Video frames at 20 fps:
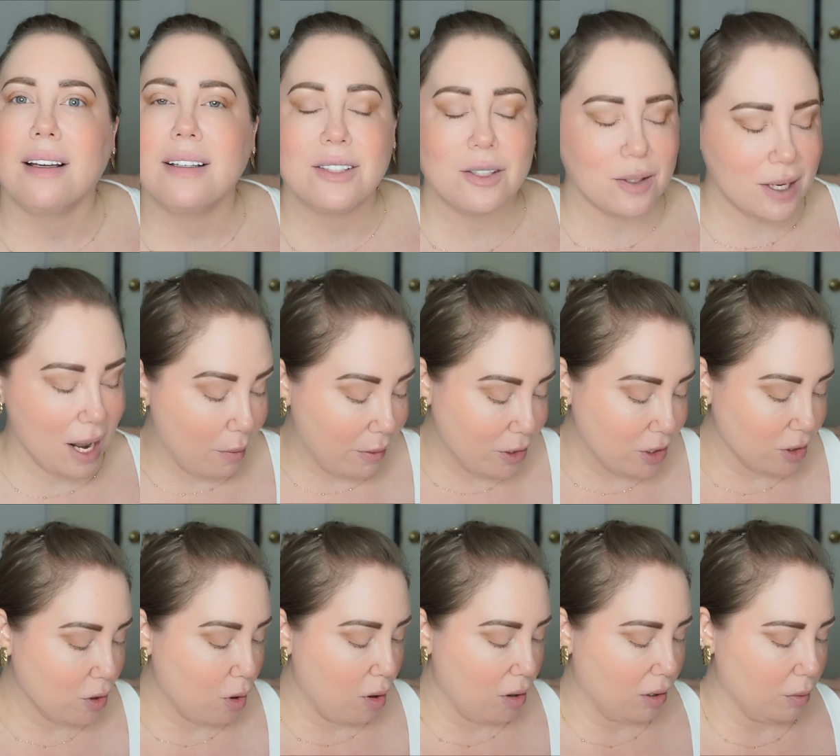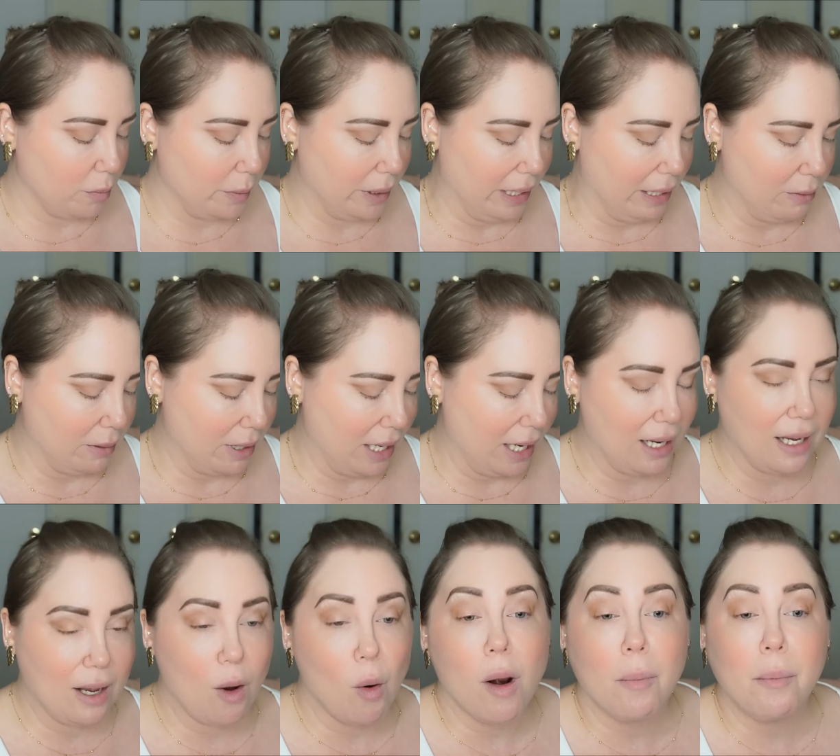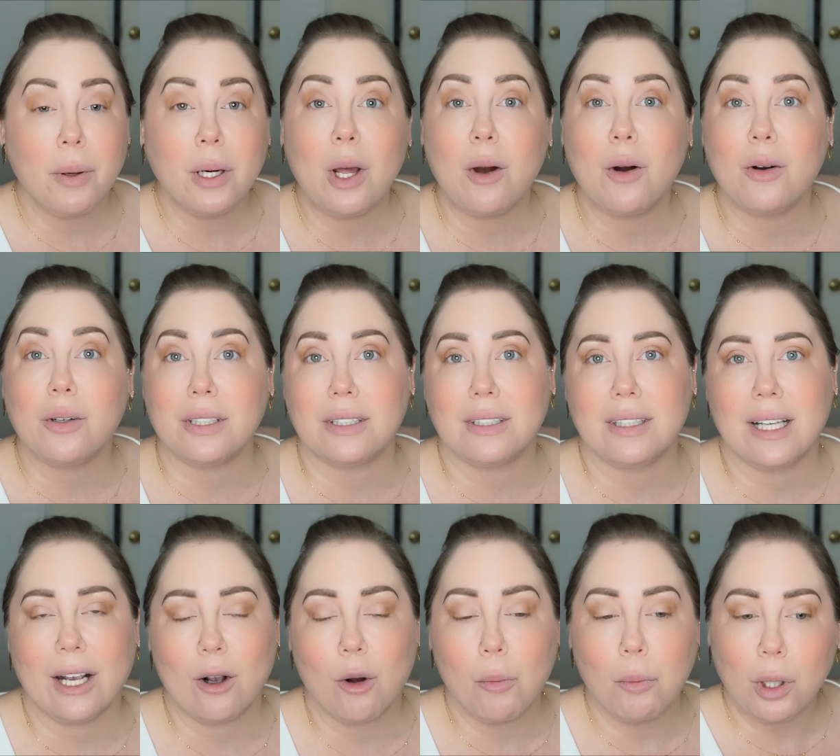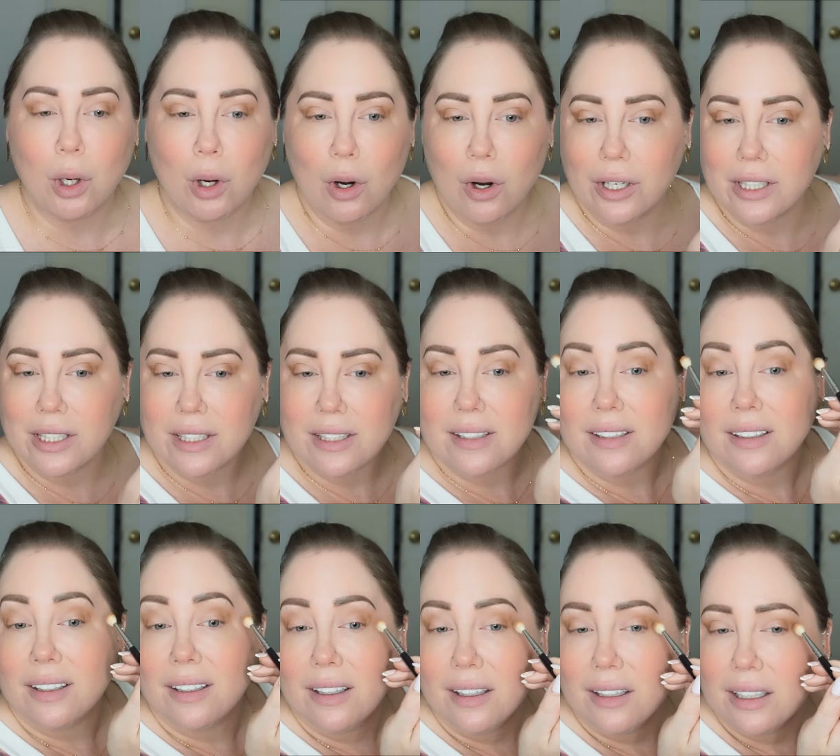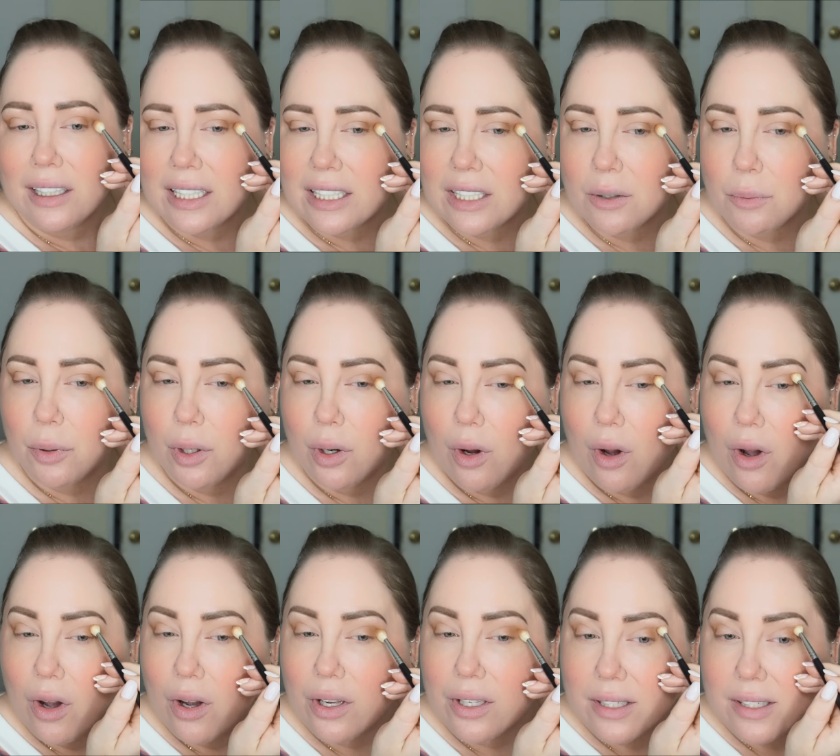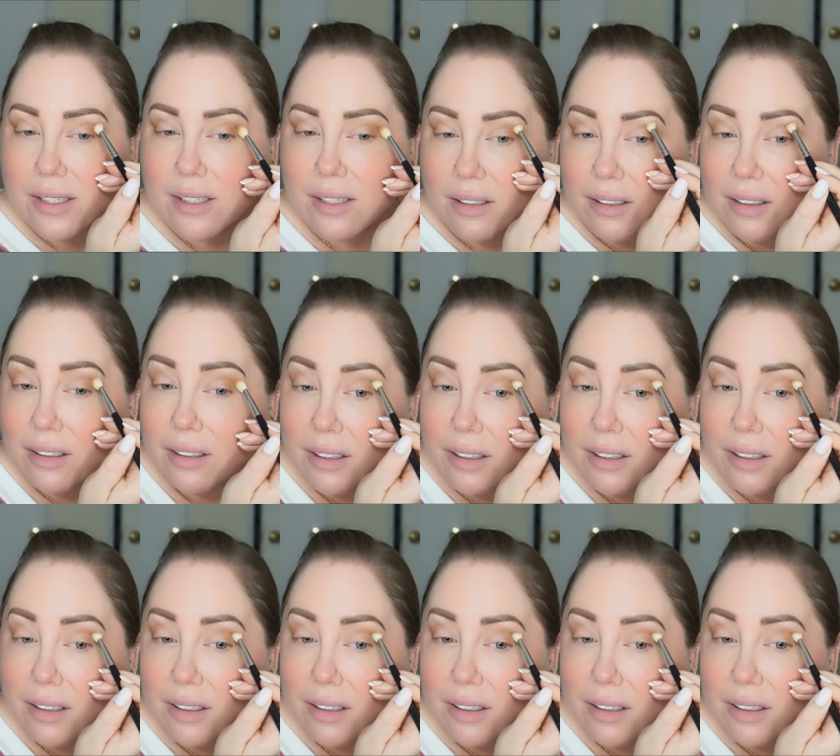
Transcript: So now I just call her Baloney. Or Balloons. I go, Balloons. These are Balloons.